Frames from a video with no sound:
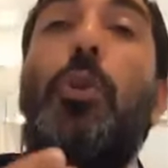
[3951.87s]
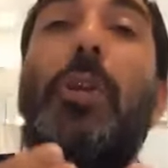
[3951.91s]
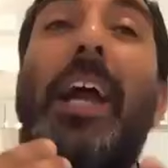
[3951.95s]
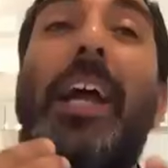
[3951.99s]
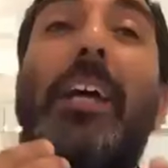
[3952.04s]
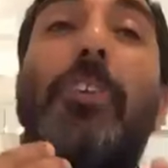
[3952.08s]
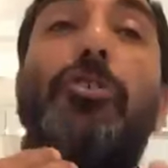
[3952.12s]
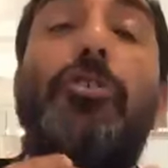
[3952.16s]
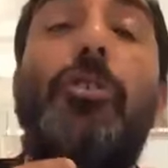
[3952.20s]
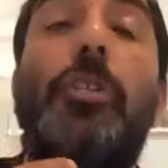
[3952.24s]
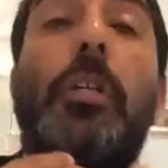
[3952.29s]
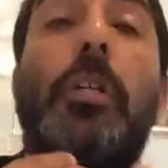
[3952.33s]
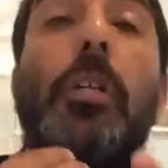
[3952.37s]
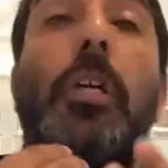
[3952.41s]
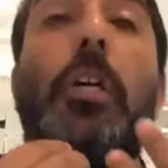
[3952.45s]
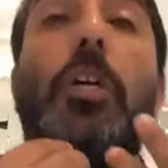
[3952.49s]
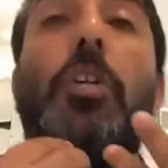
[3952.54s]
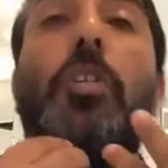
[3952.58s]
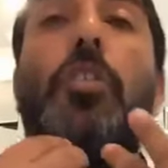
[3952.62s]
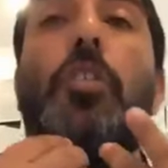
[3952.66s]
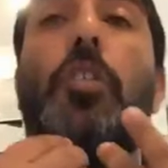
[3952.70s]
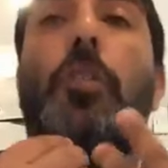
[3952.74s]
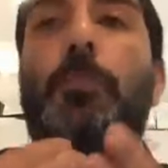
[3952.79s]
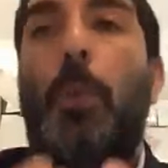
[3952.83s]
He actually
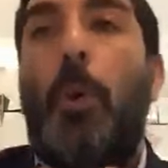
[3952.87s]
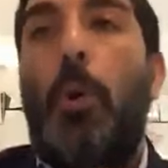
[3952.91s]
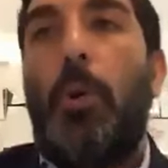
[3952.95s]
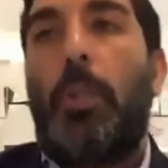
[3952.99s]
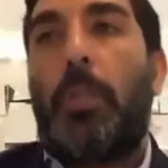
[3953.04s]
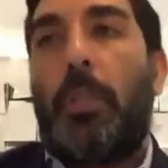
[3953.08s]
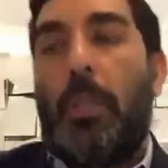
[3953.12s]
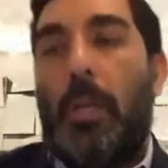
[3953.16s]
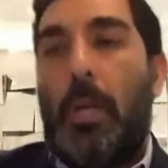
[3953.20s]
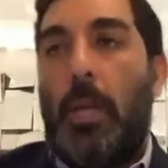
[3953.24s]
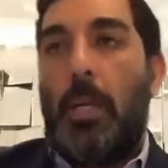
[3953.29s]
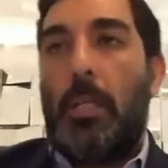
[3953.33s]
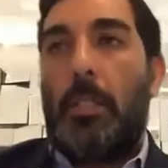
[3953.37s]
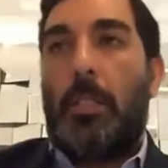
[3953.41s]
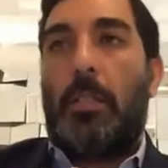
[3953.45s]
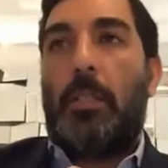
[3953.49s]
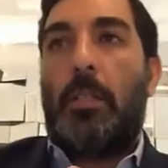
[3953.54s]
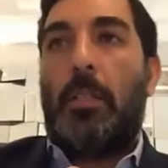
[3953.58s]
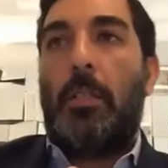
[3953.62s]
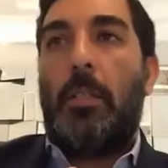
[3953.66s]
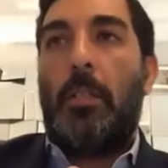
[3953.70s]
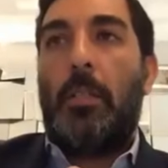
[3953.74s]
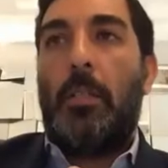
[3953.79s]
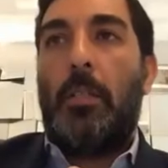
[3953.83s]
spoke to
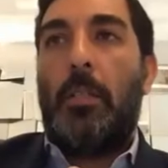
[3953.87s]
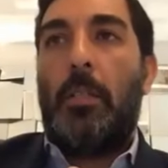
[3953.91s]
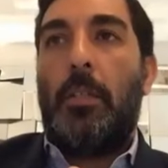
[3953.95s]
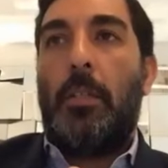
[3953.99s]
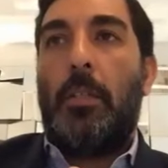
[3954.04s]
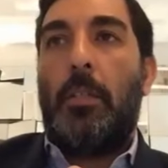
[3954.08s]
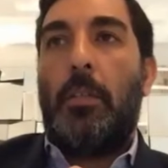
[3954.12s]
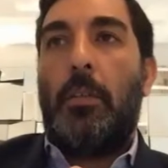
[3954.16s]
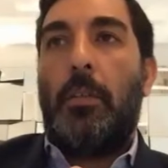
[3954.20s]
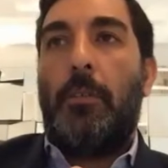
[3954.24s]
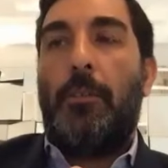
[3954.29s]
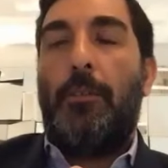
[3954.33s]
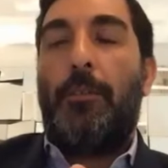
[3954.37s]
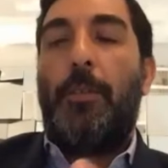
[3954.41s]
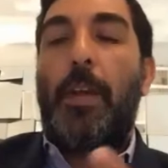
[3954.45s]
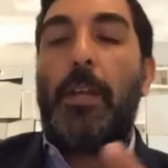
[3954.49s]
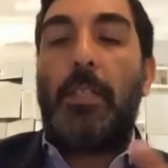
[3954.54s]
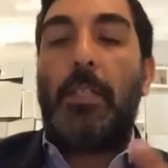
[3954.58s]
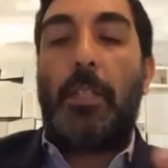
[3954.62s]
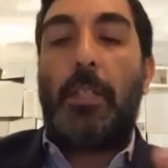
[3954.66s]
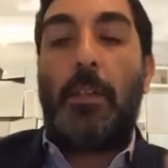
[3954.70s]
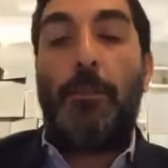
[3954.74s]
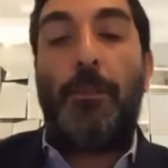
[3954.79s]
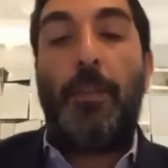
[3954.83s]
us
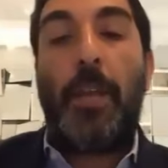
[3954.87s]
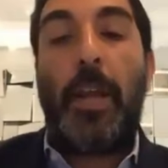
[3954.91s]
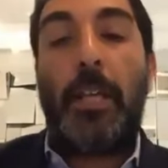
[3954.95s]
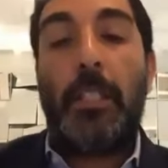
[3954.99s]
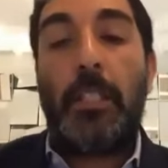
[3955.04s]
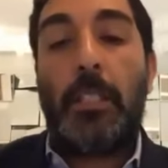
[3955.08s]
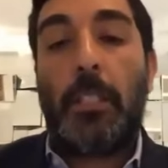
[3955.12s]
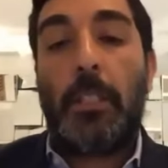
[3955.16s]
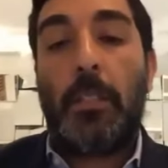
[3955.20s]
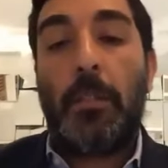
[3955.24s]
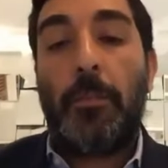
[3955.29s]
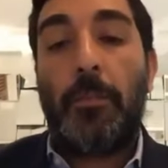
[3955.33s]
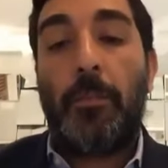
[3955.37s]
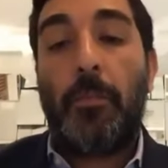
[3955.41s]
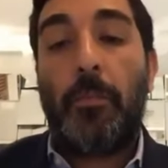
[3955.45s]
face to face,